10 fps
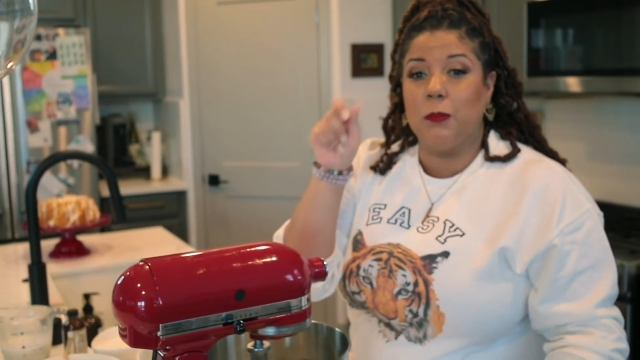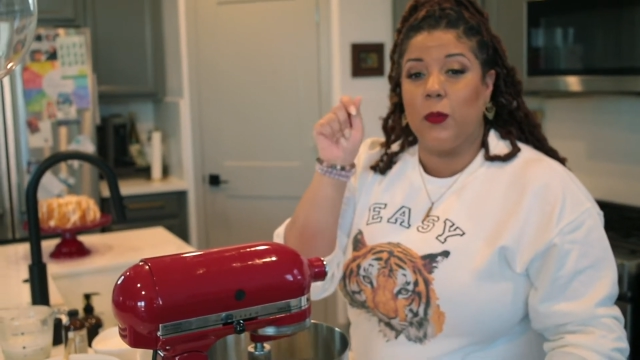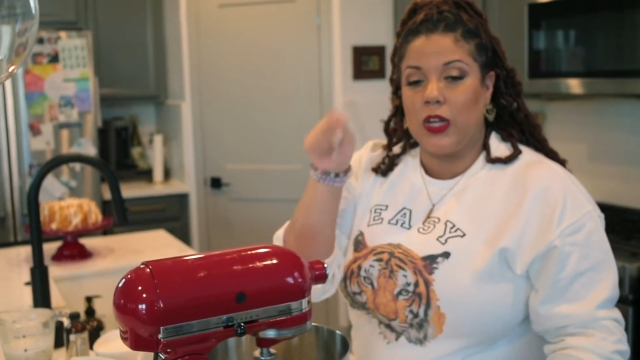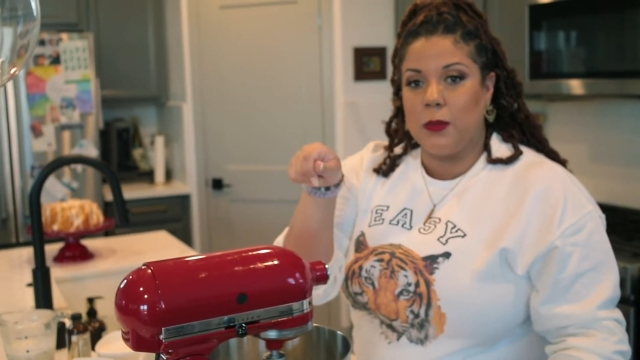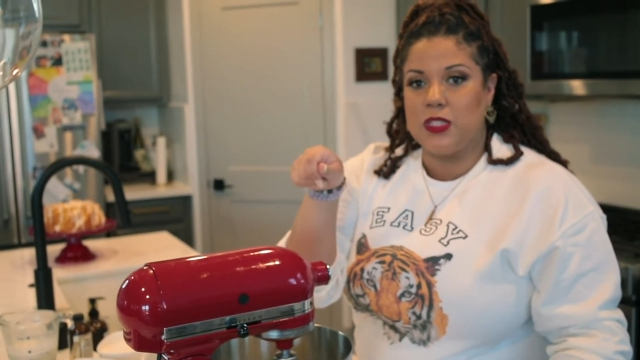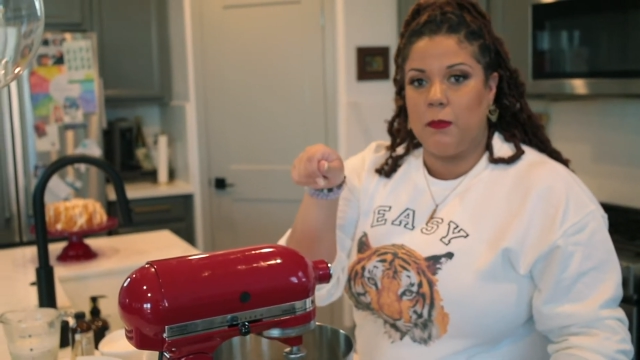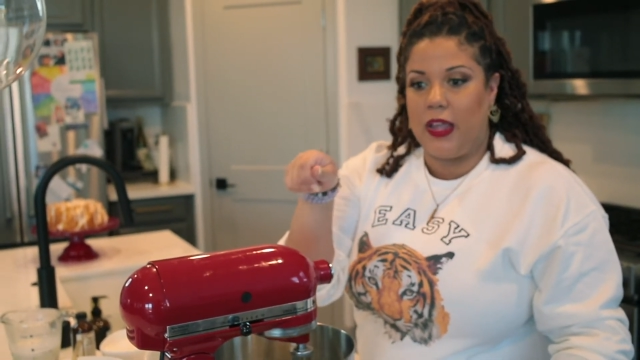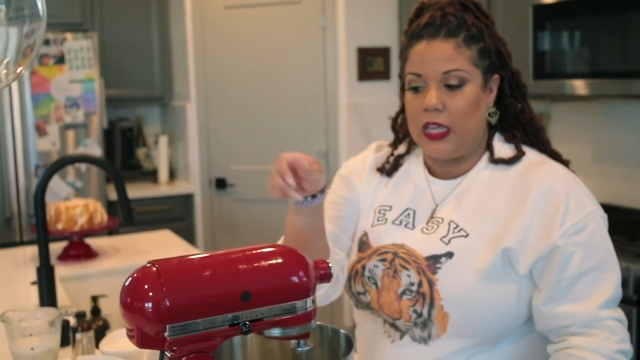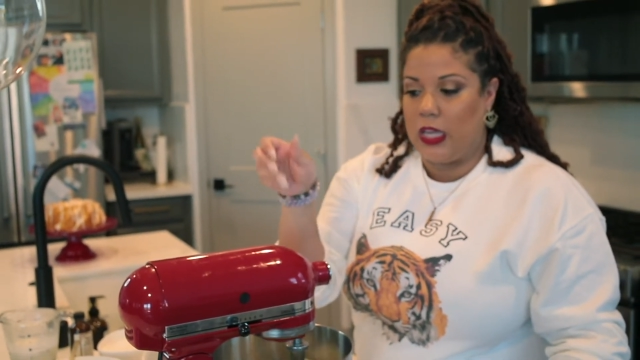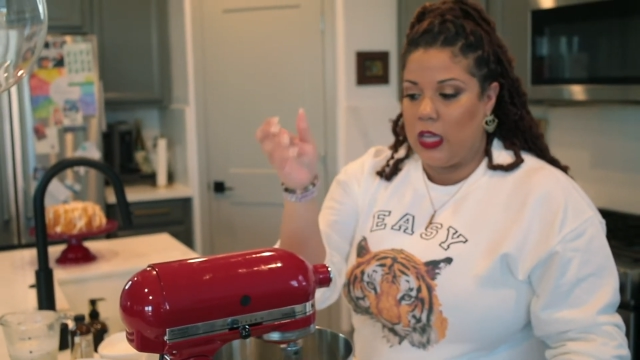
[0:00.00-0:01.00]
but when it comes to
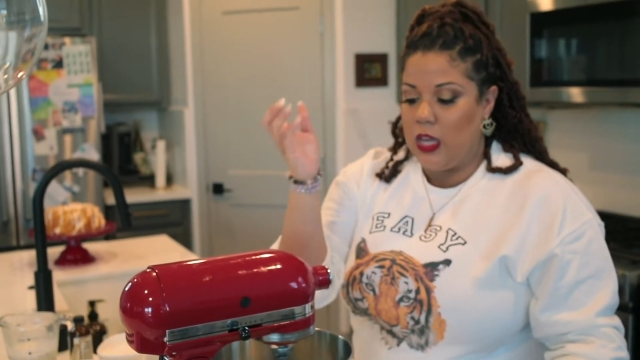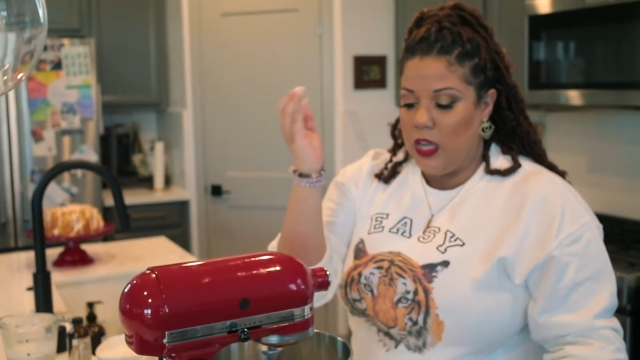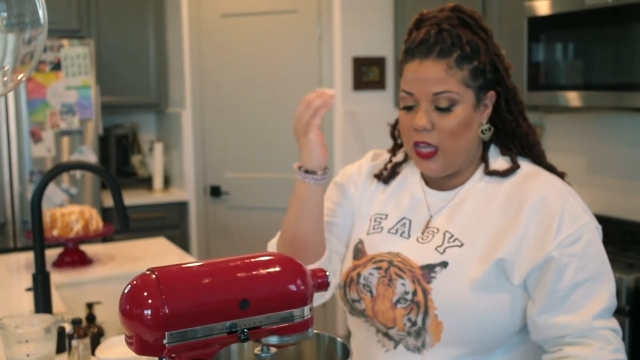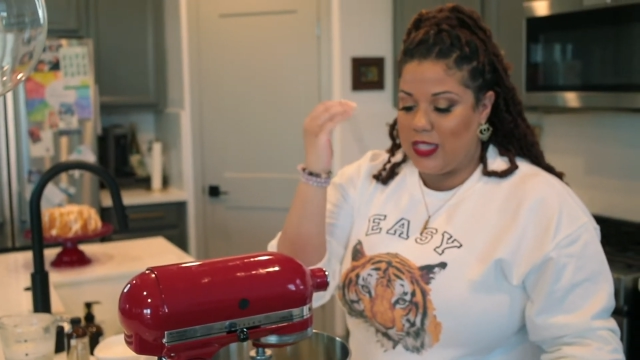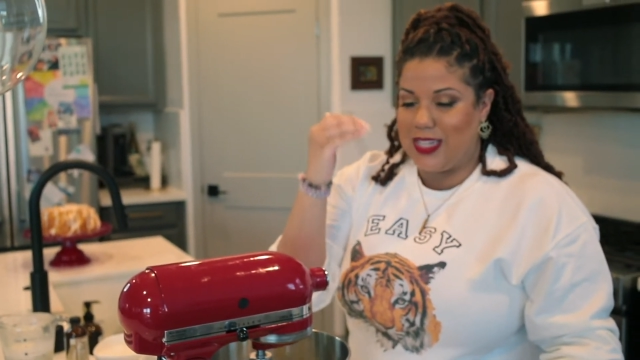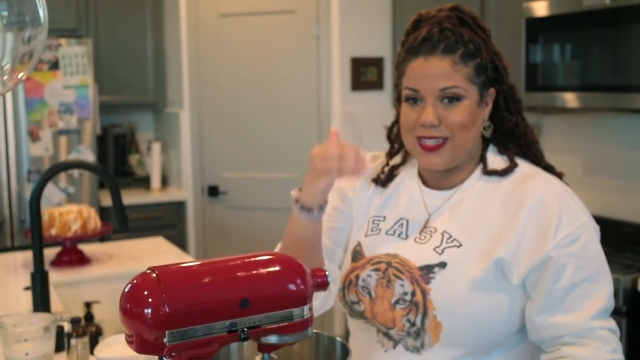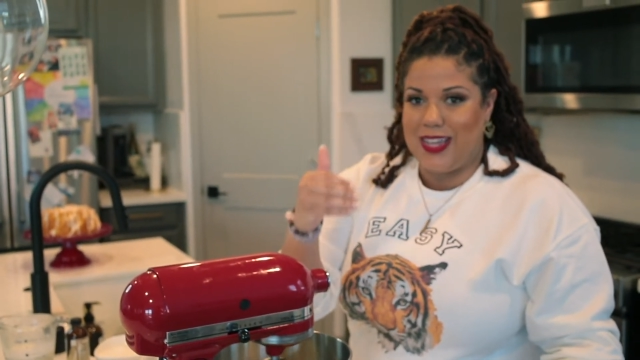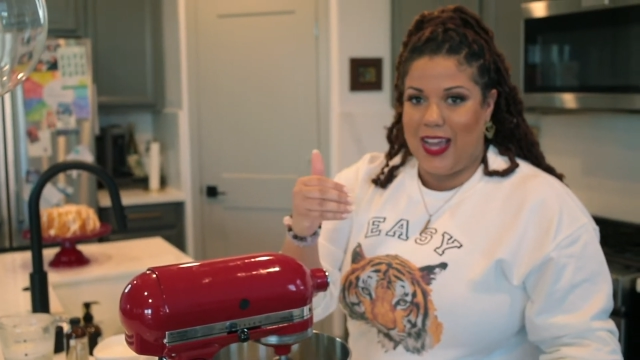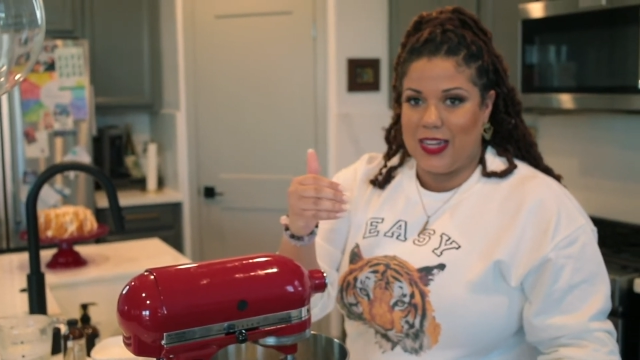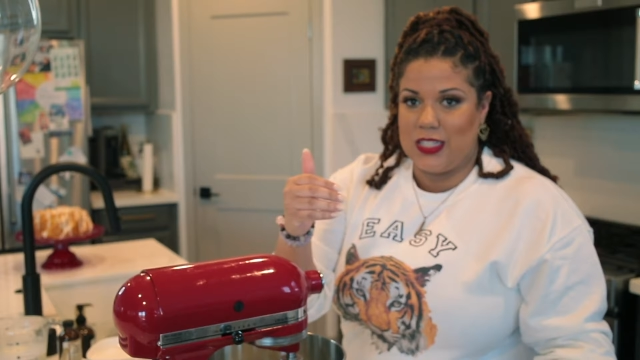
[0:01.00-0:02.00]
baking, it's
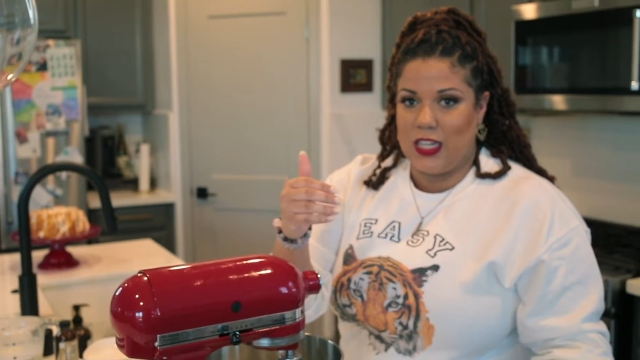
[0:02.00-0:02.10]
exact.